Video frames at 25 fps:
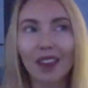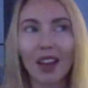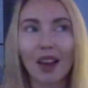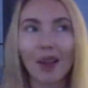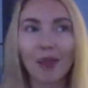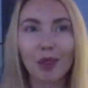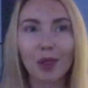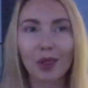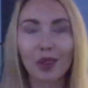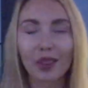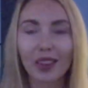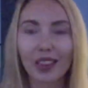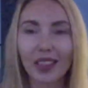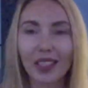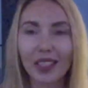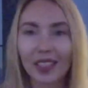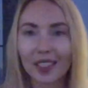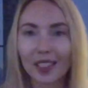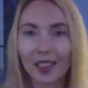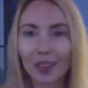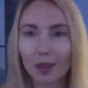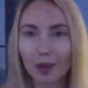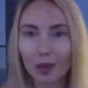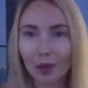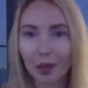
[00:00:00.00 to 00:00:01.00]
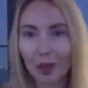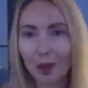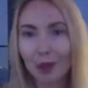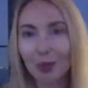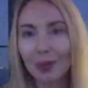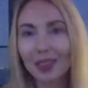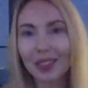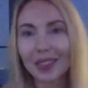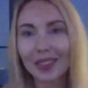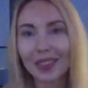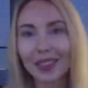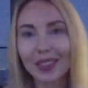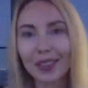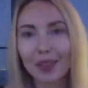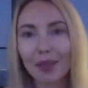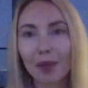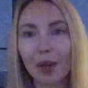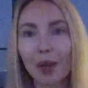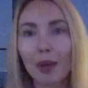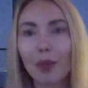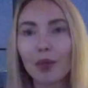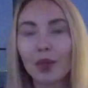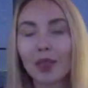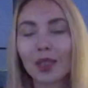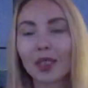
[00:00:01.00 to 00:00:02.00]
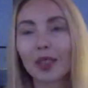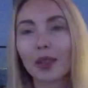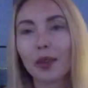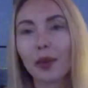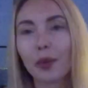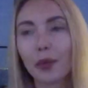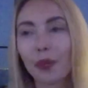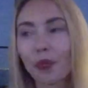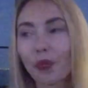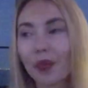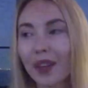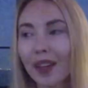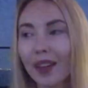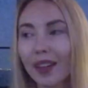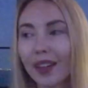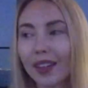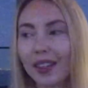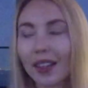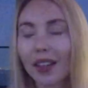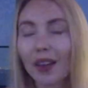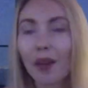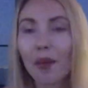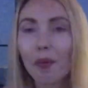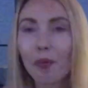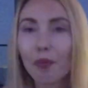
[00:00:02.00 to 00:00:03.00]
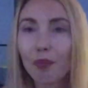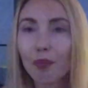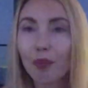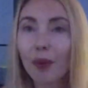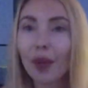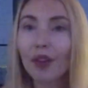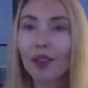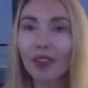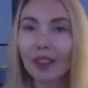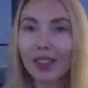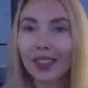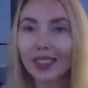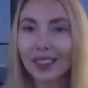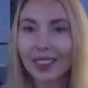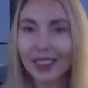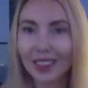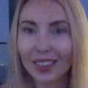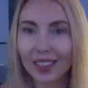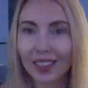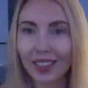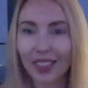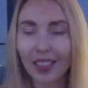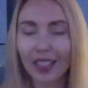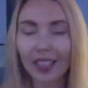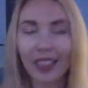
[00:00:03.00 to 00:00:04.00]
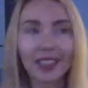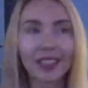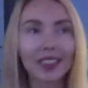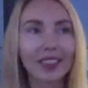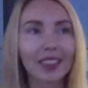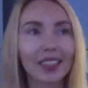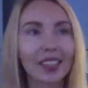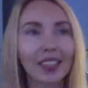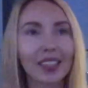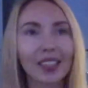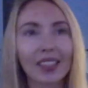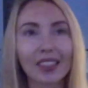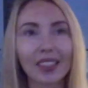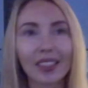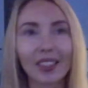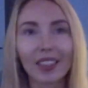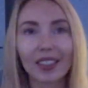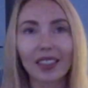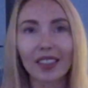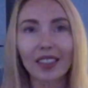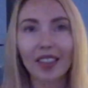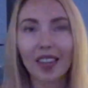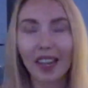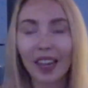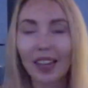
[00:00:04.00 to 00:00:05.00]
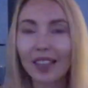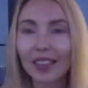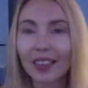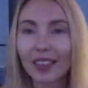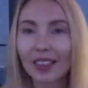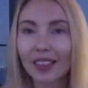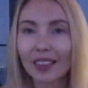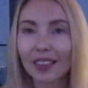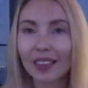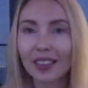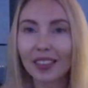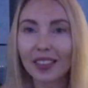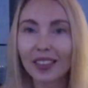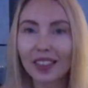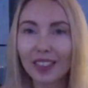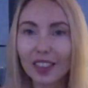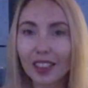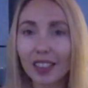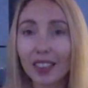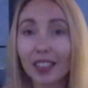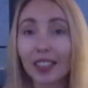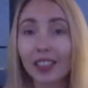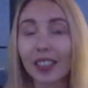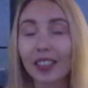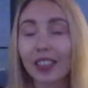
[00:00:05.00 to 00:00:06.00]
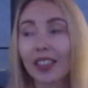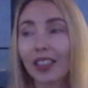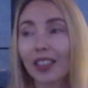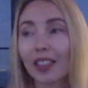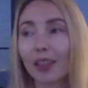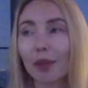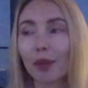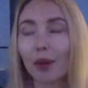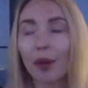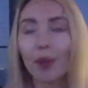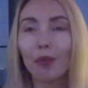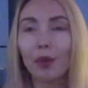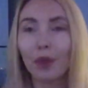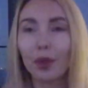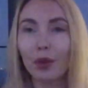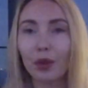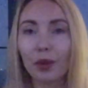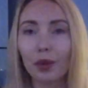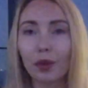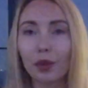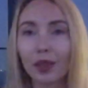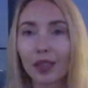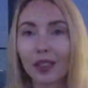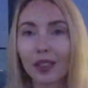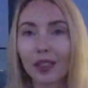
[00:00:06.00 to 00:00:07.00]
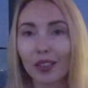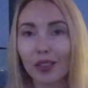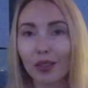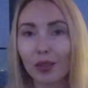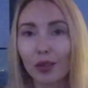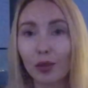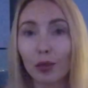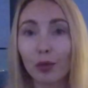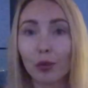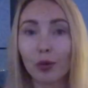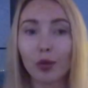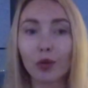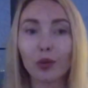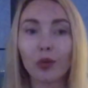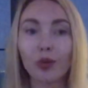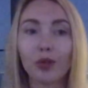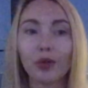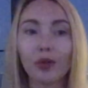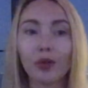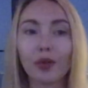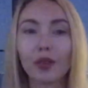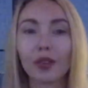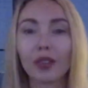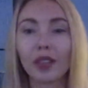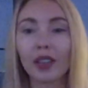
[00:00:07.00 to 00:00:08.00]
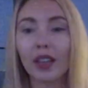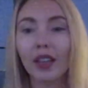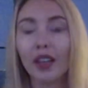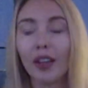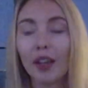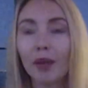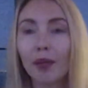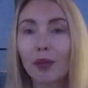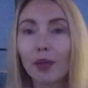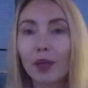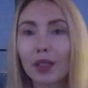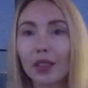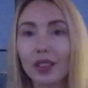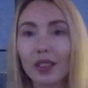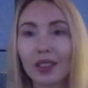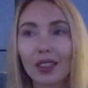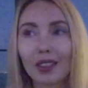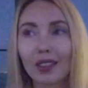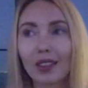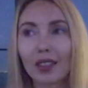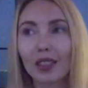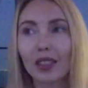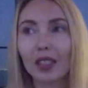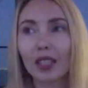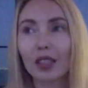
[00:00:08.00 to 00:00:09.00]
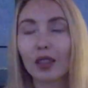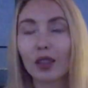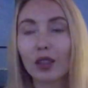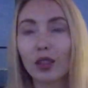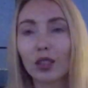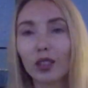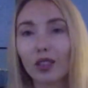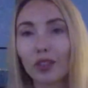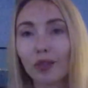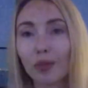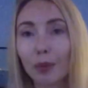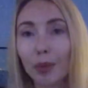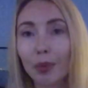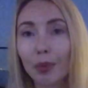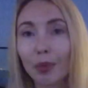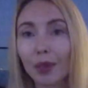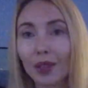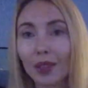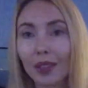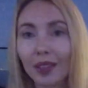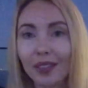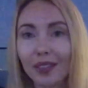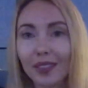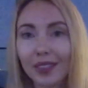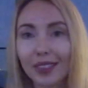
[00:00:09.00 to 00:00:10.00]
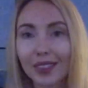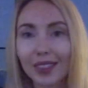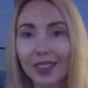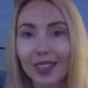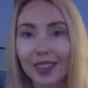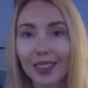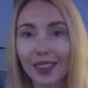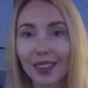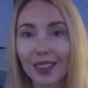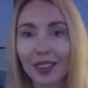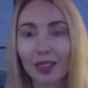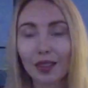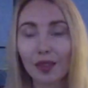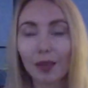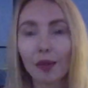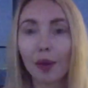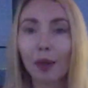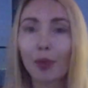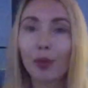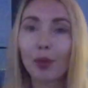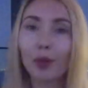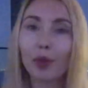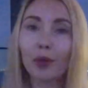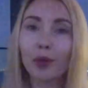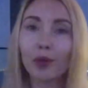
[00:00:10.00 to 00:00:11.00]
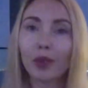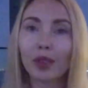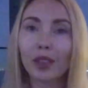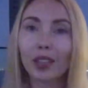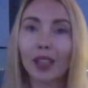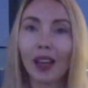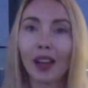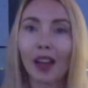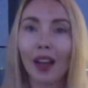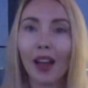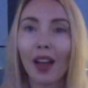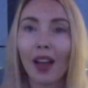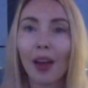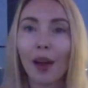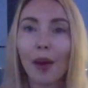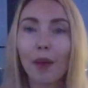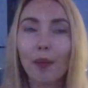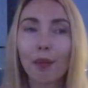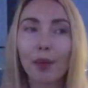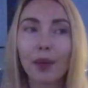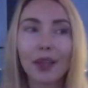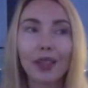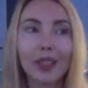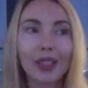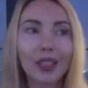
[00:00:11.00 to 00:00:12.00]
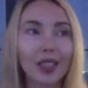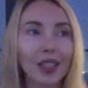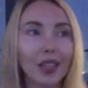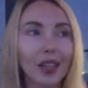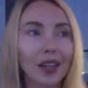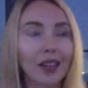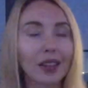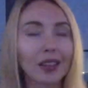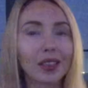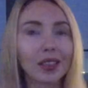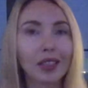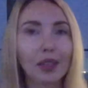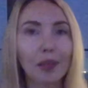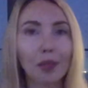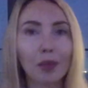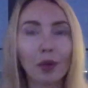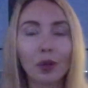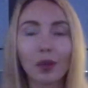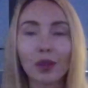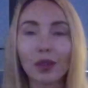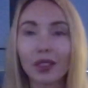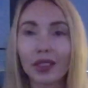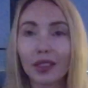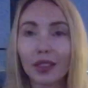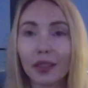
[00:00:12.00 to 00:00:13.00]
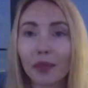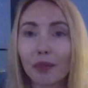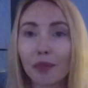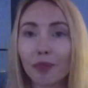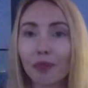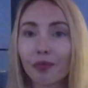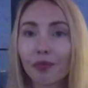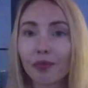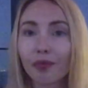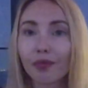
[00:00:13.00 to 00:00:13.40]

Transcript: I'm not like into the business maybe, so yeah, my friends are like they're great and interesting, and maybe you like if you move you would meet, there is like lots of people living there, so maybe you would meet some awesome,